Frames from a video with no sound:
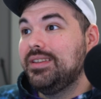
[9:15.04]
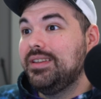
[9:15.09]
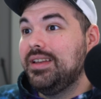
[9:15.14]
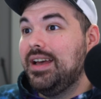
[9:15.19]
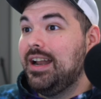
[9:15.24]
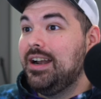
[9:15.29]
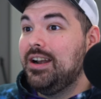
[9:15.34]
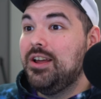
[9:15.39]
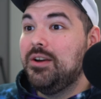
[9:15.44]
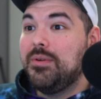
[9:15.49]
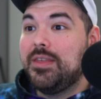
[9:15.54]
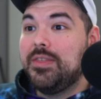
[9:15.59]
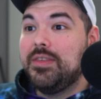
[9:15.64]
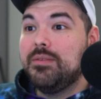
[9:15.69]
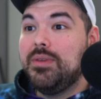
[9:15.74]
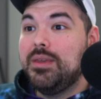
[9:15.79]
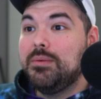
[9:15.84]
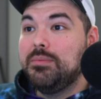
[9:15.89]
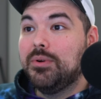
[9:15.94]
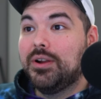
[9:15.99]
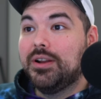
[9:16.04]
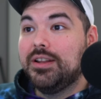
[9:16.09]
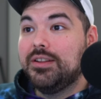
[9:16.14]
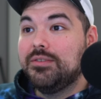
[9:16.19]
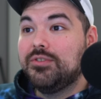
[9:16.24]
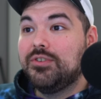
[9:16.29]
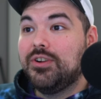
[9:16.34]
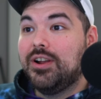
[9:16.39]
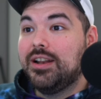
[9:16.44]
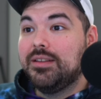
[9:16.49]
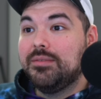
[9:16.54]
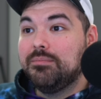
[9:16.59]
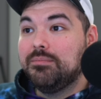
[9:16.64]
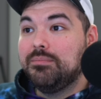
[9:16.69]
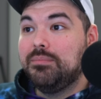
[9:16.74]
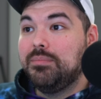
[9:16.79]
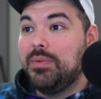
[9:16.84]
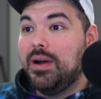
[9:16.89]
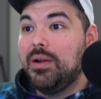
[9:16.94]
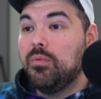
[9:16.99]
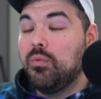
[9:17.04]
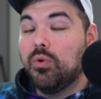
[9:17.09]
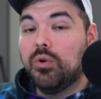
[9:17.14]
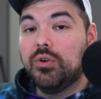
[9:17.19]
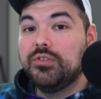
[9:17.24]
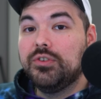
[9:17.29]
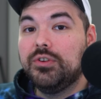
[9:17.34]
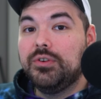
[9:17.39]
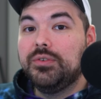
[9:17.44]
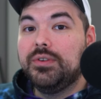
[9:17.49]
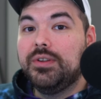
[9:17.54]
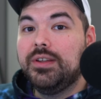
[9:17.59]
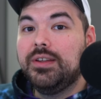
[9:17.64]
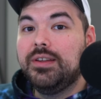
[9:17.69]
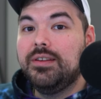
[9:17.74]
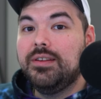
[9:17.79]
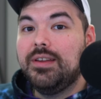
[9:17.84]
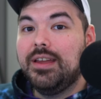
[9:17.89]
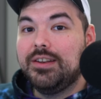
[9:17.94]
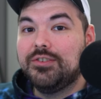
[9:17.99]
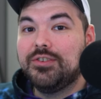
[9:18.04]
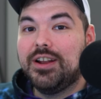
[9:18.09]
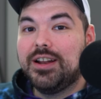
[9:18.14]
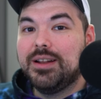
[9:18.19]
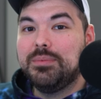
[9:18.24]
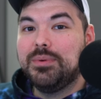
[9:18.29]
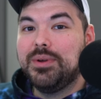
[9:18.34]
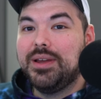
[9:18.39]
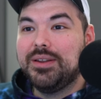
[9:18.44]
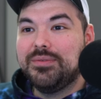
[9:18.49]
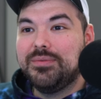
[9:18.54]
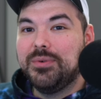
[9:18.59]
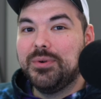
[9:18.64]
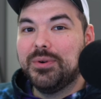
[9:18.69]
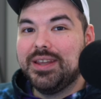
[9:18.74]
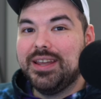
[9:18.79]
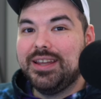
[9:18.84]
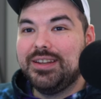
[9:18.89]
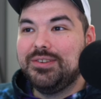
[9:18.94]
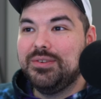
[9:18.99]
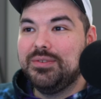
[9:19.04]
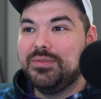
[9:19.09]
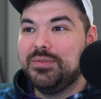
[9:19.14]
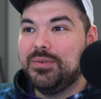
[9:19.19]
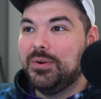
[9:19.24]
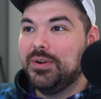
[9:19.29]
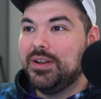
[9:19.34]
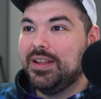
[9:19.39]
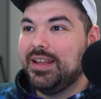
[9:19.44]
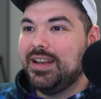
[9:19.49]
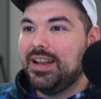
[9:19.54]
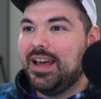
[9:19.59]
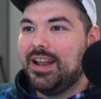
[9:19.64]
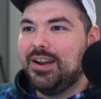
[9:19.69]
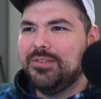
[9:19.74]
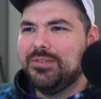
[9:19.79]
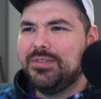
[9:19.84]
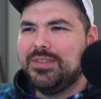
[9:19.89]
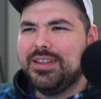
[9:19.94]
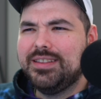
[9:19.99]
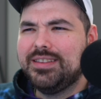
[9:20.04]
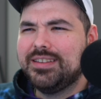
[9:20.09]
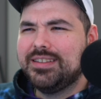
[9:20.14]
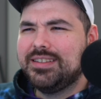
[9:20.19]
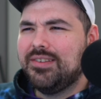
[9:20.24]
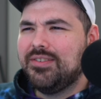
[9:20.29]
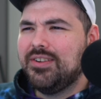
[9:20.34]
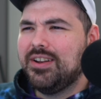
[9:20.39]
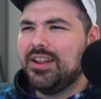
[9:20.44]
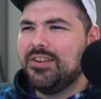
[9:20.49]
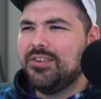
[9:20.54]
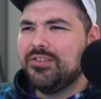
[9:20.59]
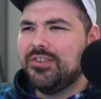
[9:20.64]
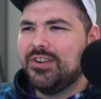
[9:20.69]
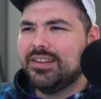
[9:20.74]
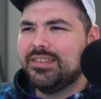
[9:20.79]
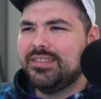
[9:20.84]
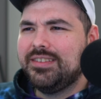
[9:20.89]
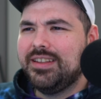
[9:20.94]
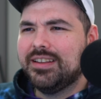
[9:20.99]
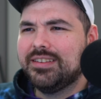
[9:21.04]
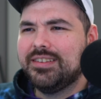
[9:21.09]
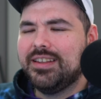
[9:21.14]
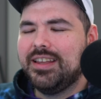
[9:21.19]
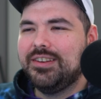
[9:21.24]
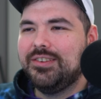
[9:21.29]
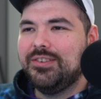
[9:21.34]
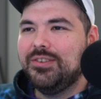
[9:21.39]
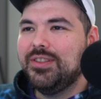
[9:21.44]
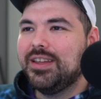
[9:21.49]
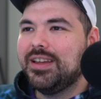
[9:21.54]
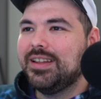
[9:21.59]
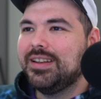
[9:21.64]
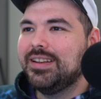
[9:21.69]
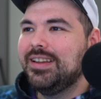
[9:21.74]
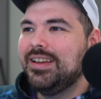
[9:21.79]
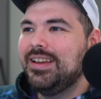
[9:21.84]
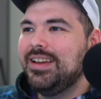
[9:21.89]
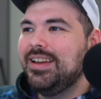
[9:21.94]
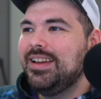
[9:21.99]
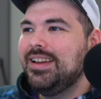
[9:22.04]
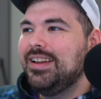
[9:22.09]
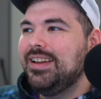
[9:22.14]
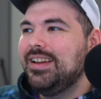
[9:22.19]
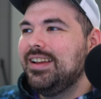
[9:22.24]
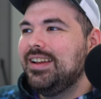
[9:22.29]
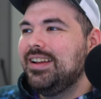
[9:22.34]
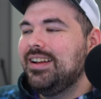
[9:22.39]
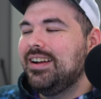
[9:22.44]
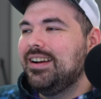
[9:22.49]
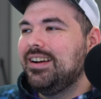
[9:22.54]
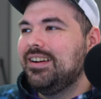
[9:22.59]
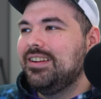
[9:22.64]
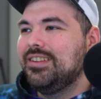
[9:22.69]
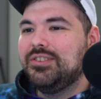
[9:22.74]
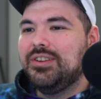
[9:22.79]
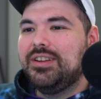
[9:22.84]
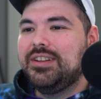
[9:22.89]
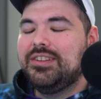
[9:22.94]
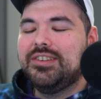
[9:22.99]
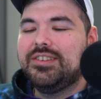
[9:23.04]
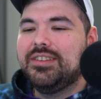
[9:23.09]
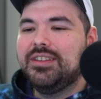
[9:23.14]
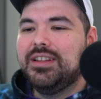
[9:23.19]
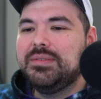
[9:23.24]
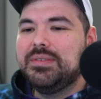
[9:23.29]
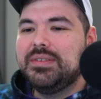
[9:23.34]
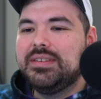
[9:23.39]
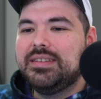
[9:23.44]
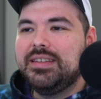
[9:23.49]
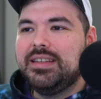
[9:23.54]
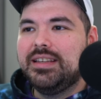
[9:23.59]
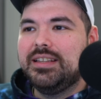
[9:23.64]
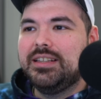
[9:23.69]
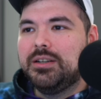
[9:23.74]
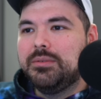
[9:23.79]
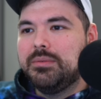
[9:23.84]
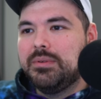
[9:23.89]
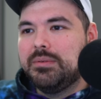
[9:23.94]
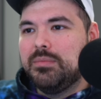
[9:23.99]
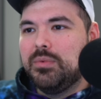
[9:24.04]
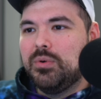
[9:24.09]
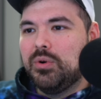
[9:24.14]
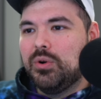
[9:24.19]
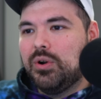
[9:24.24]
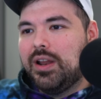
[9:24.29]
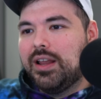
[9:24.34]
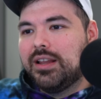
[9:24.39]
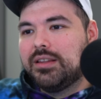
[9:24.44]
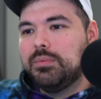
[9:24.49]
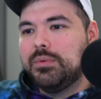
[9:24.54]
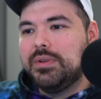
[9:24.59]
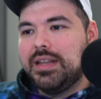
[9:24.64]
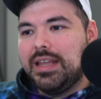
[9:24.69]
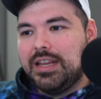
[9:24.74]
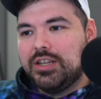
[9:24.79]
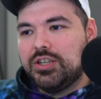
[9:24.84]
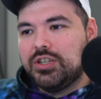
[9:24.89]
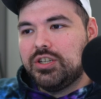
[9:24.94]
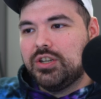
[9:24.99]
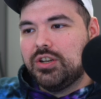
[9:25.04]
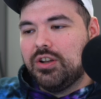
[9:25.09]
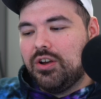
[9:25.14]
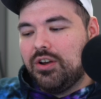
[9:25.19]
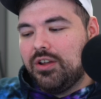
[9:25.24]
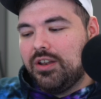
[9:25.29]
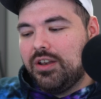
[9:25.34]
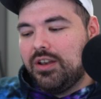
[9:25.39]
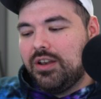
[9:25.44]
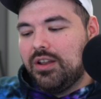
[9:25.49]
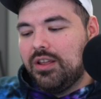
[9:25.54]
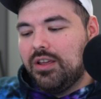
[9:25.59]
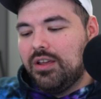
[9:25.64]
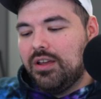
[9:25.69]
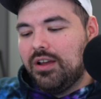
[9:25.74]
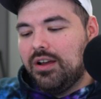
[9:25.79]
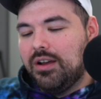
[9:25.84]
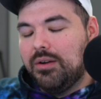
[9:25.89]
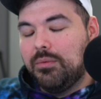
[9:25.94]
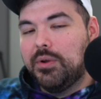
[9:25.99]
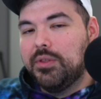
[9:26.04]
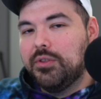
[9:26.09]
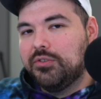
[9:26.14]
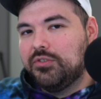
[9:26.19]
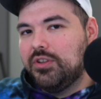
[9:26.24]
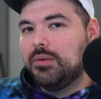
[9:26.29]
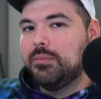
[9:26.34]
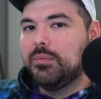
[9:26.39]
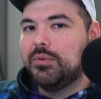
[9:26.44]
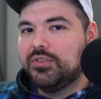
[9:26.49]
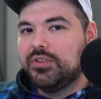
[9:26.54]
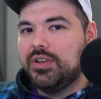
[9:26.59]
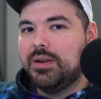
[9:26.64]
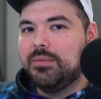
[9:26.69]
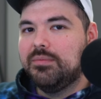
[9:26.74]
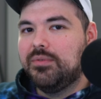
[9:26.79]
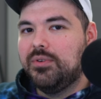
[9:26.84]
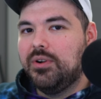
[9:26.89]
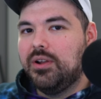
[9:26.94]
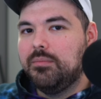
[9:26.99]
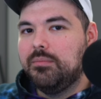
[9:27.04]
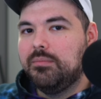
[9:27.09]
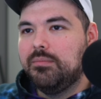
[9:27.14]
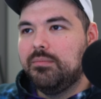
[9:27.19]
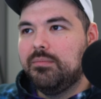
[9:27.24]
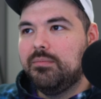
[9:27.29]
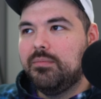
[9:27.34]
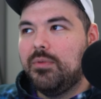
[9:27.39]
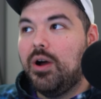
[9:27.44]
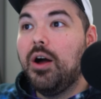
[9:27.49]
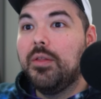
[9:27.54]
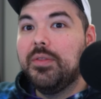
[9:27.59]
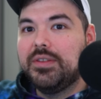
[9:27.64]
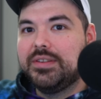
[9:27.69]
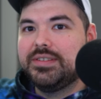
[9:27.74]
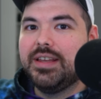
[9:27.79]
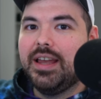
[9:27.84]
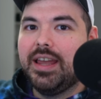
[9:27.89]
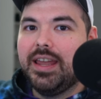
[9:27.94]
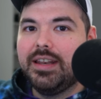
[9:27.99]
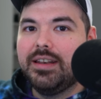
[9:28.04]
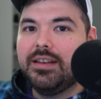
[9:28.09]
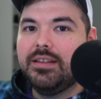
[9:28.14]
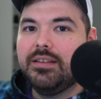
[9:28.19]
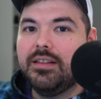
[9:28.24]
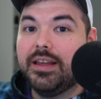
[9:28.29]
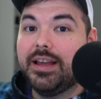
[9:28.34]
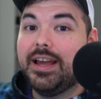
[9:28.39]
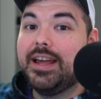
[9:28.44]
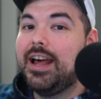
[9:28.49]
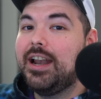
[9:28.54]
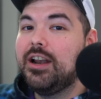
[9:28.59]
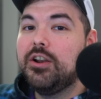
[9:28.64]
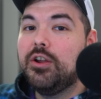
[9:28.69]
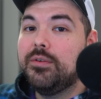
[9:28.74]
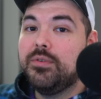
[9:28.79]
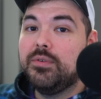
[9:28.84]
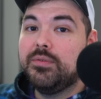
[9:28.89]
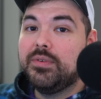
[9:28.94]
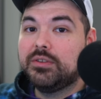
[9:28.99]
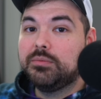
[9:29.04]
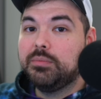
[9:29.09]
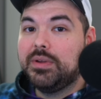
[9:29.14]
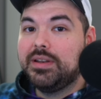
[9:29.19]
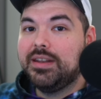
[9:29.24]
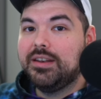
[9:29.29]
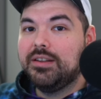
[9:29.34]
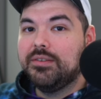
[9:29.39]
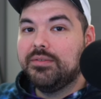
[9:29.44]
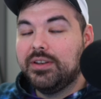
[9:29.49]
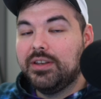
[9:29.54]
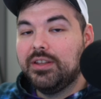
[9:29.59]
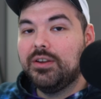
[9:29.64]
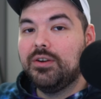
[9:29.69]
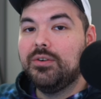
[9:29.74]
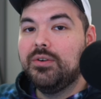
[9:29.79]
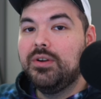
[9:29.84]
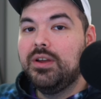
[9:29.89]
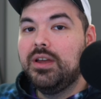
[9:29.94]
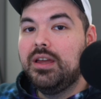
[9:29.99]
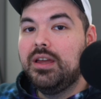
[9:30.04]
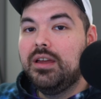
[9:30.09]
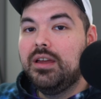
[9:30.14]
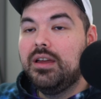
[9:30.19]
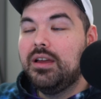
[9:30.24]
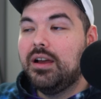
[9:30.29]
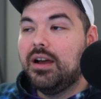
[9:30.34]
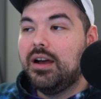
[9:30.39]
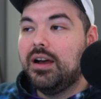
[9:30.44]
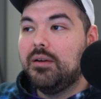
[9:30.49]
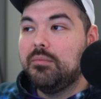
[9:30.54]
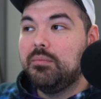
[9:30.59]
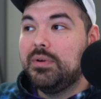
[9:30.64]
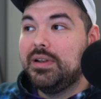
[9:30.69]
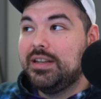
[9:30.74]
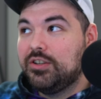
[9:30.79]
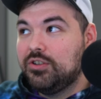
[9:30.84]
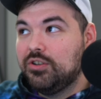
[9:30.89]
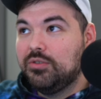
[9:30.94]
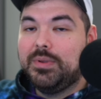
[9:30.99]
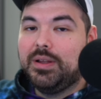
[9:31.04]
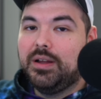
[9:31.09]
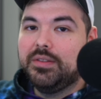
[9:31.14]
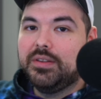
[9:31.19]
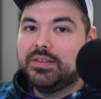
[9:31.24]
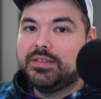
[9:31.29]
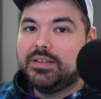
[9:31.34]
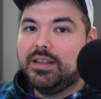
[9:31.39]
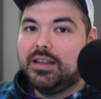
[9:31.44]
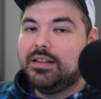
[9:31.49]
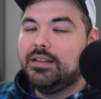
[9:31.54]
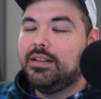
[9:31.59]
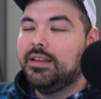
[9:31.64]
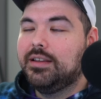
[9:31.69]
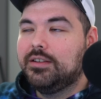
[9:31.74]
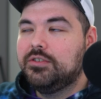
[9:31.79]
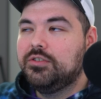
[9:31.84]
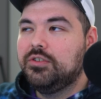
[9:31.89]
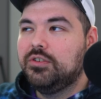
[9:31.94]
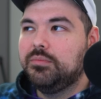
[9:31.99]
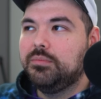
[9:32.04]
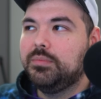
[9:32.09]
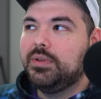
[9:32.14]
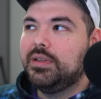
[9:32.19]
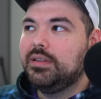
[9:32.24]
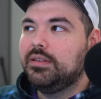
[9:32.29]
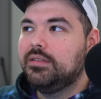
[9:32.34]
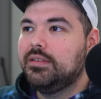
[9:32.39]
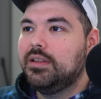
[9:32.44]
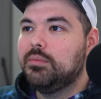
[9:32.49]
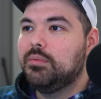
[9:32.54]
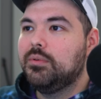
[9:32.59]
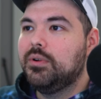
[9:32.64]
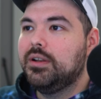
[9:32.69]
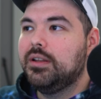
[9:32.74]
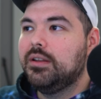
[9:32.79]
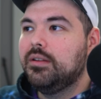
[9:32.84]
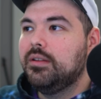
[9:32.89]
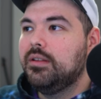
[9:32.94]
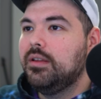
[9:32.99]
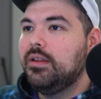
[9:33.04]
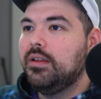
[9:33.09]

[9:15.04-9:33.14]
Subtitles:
don't know. I think people are going to try to buy Warzone and try to play at 4K 240, and I don't think the 7900 XTX can do that. So I'd just love to see a little bit more explanation on where those numbers come from on the site. Like, I don't know if you've explained it in a video, but it should be on the site. Like, it shouldn't be separated.